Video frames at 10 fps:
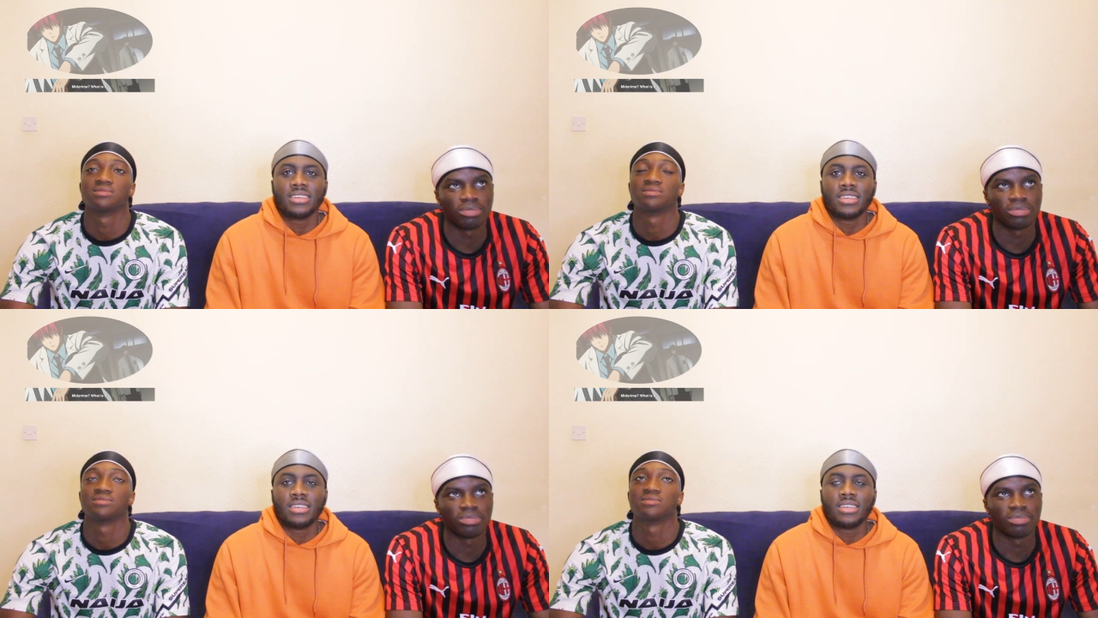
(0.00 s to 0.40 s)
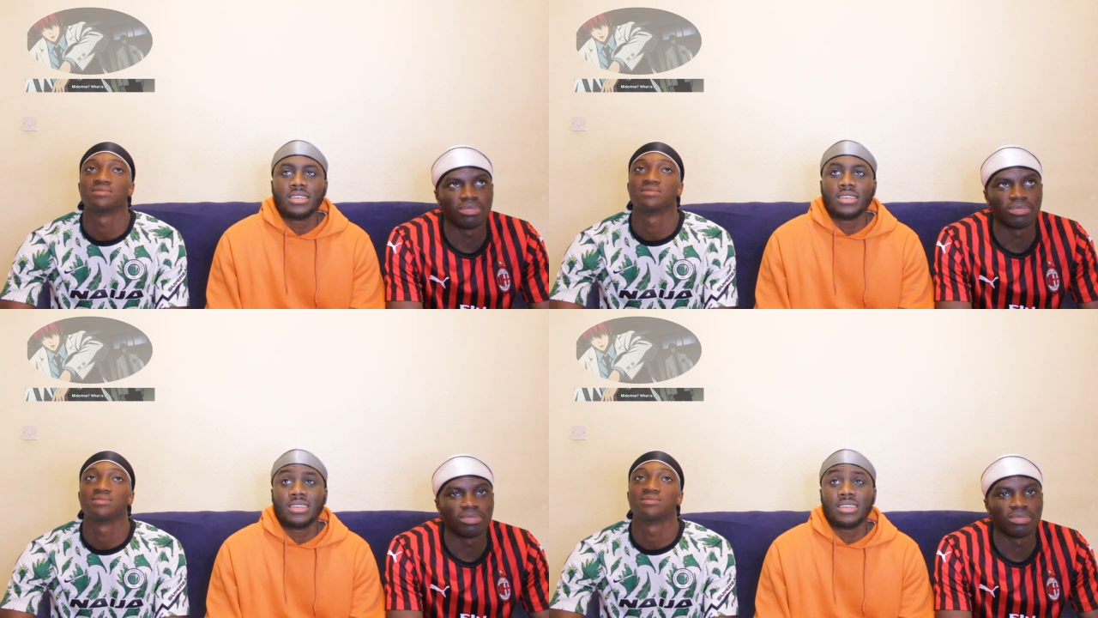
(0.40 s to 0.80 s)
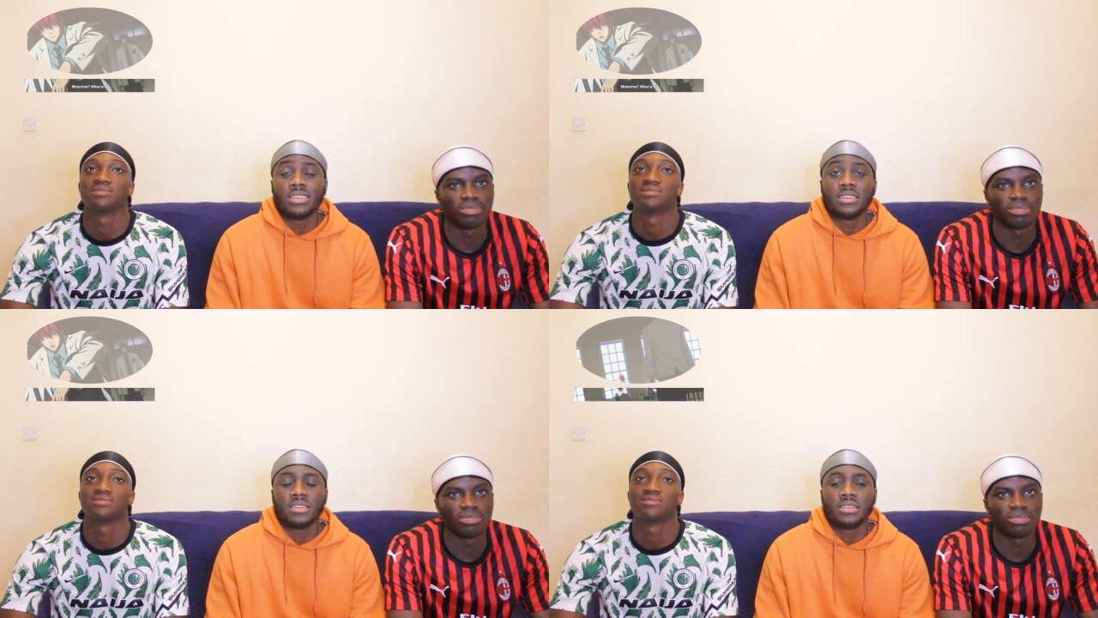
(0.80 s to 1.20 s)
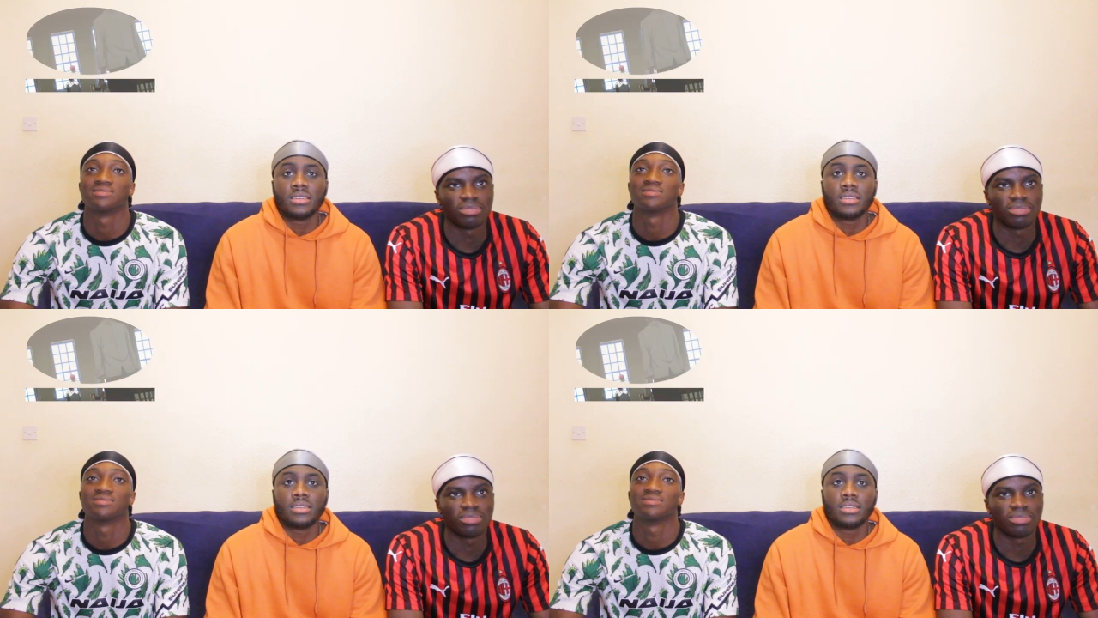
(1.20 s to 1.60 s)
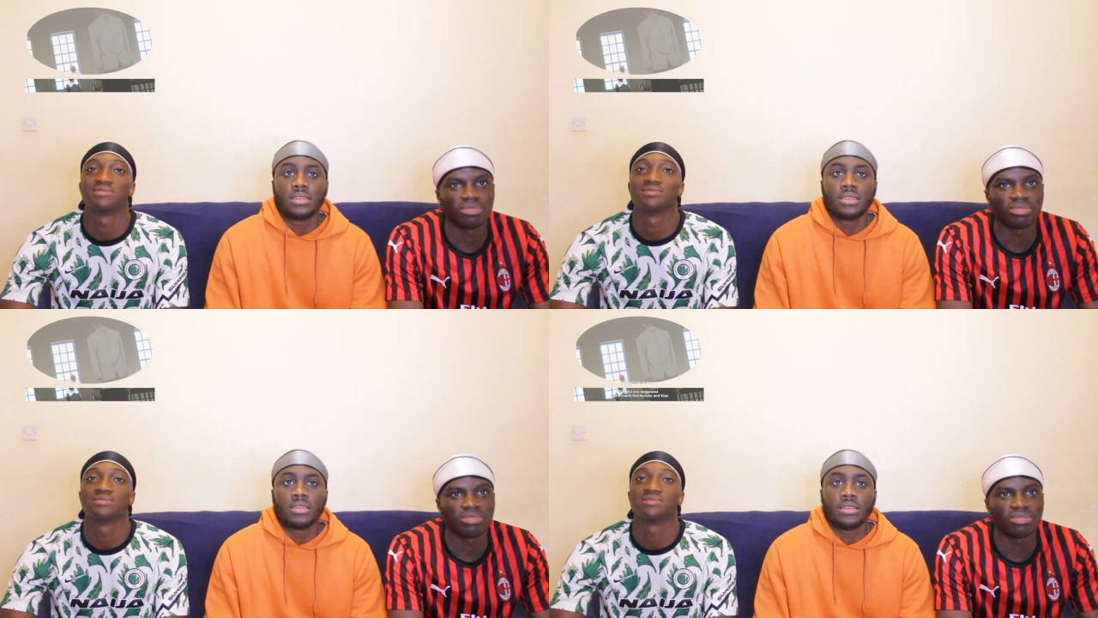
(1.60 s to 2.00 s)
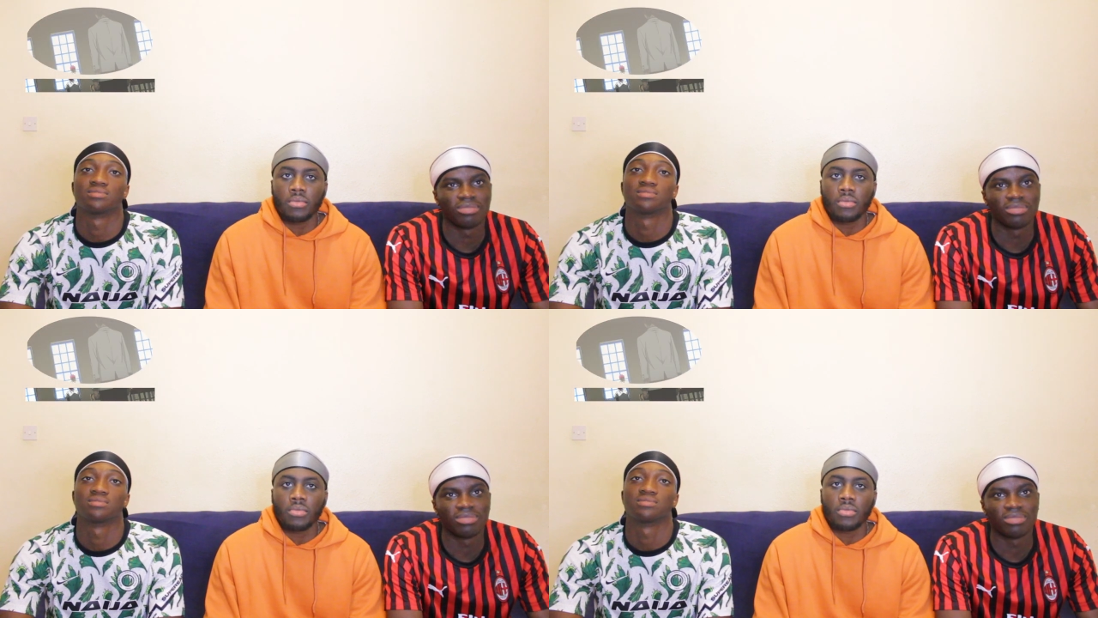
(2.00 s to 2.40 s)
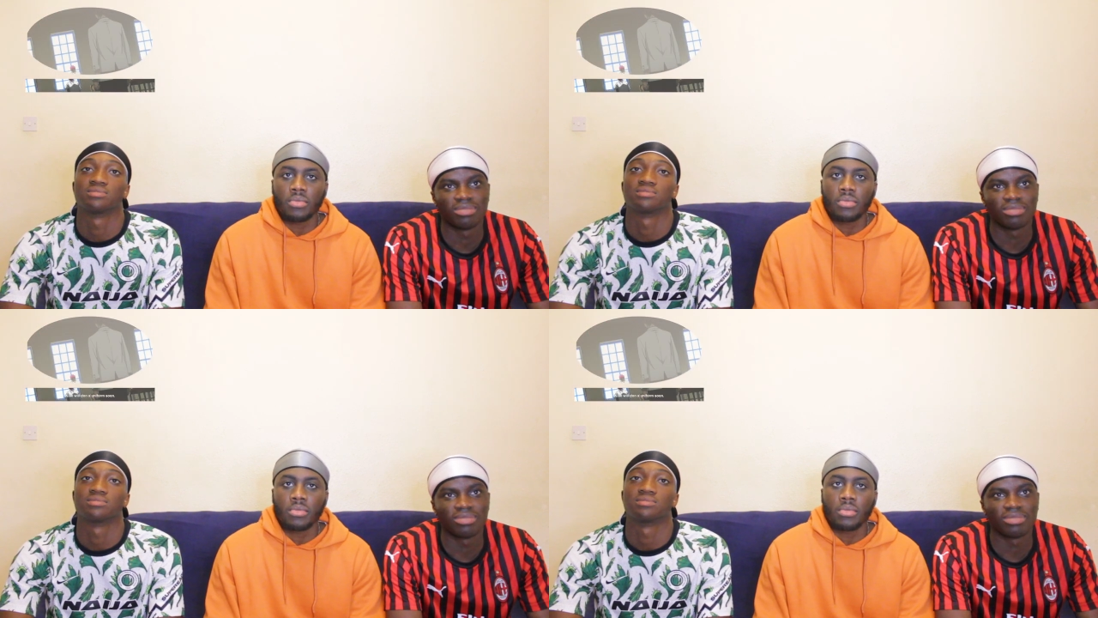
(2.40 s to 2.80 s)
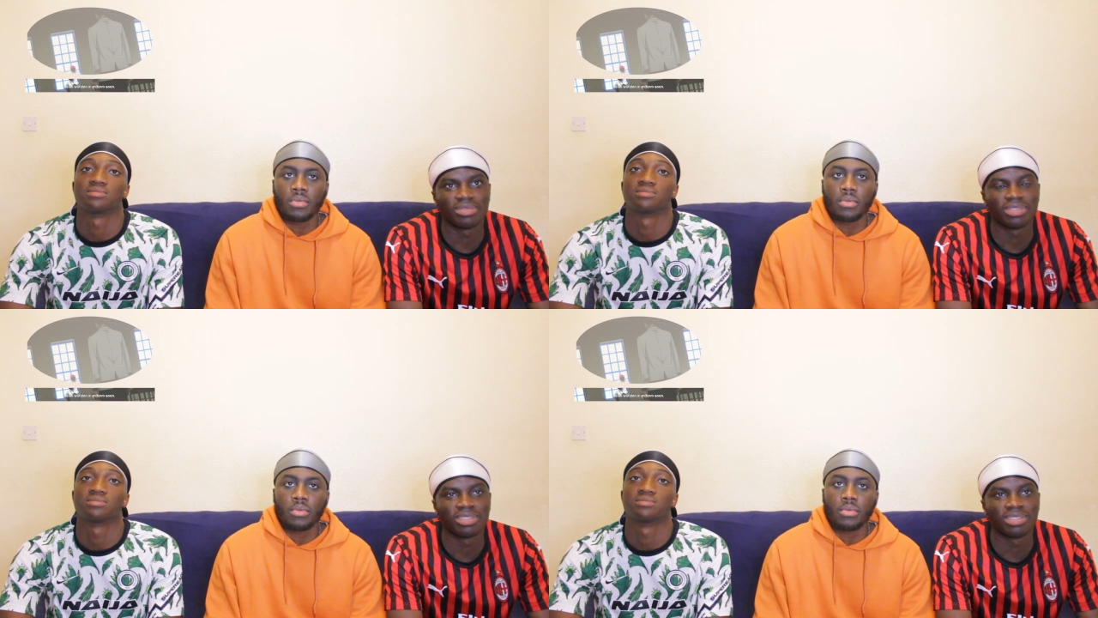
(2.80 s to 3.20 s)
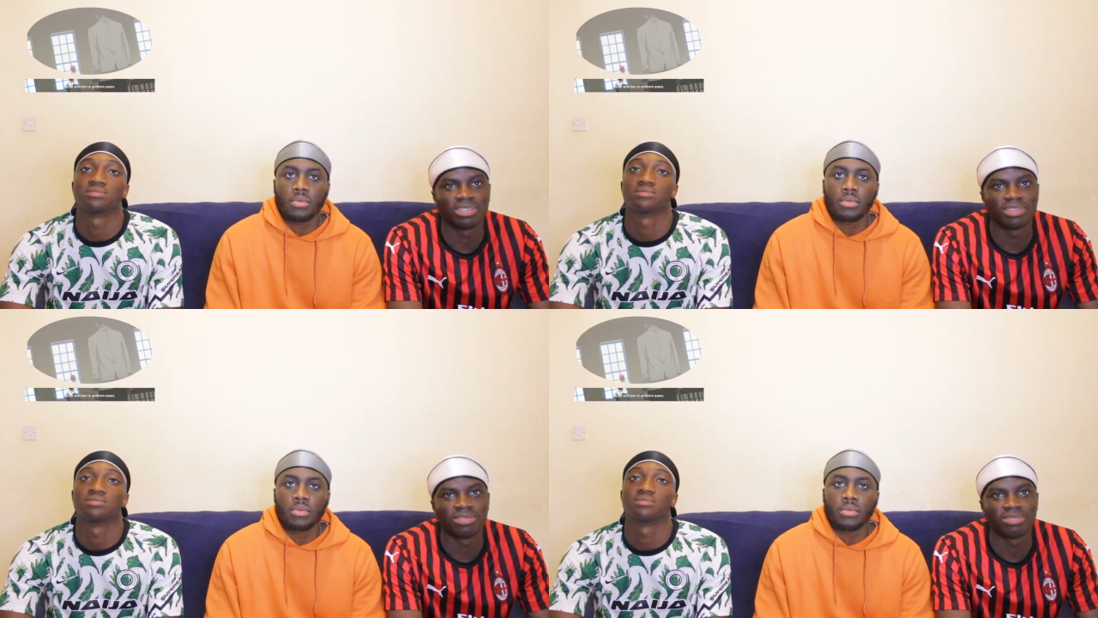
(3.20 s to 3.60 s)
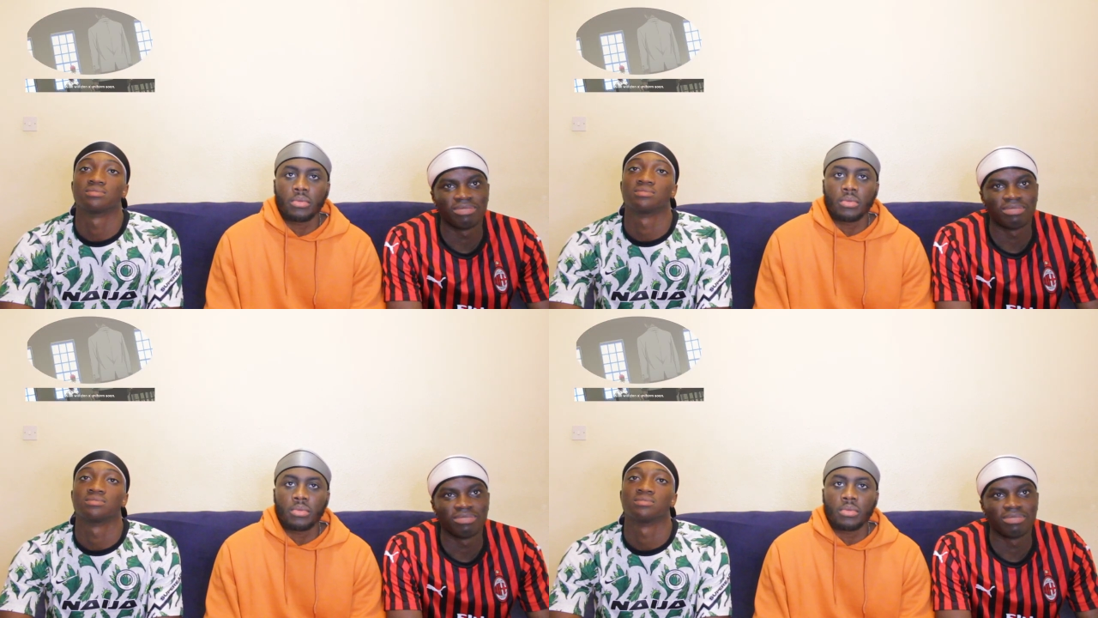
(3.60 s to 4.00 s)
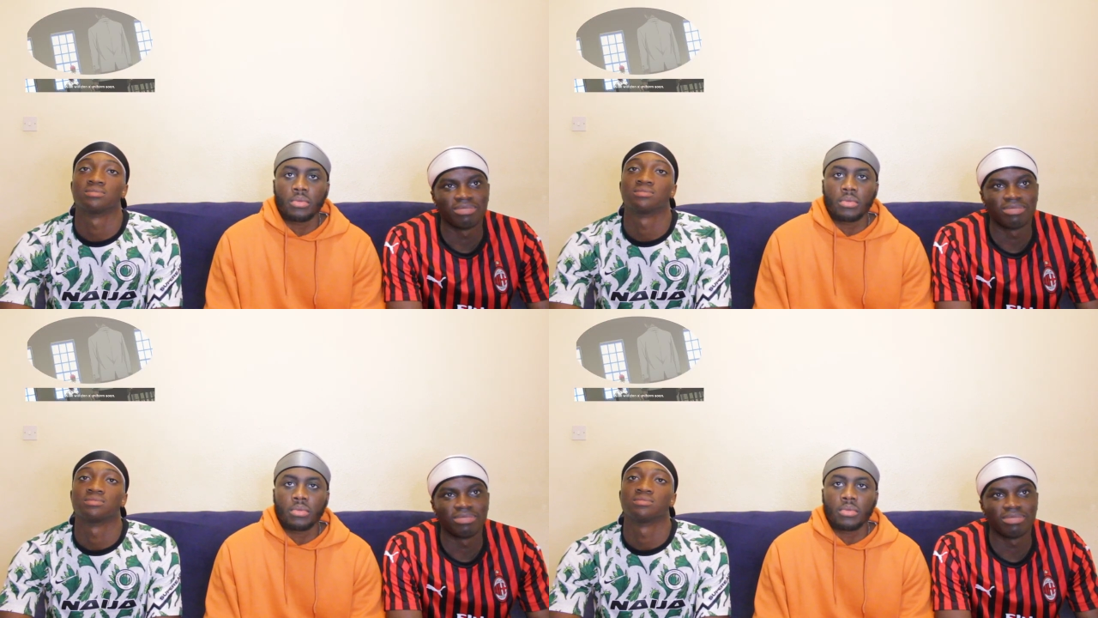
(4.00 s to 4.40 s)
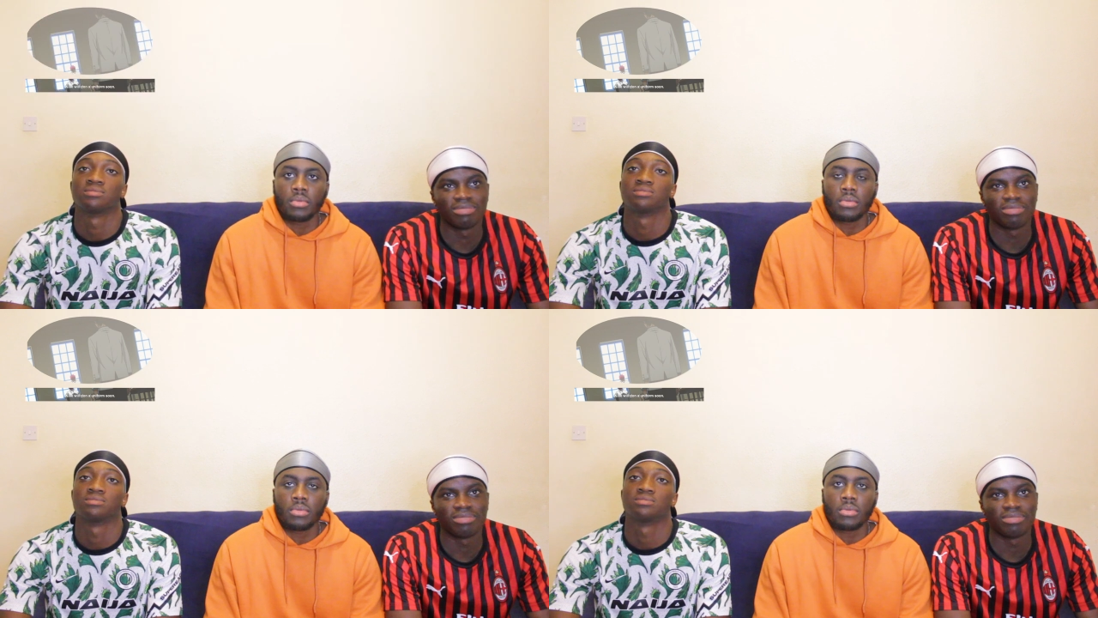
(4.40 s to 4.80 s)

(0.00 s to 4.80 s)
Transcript: Nobody speaks.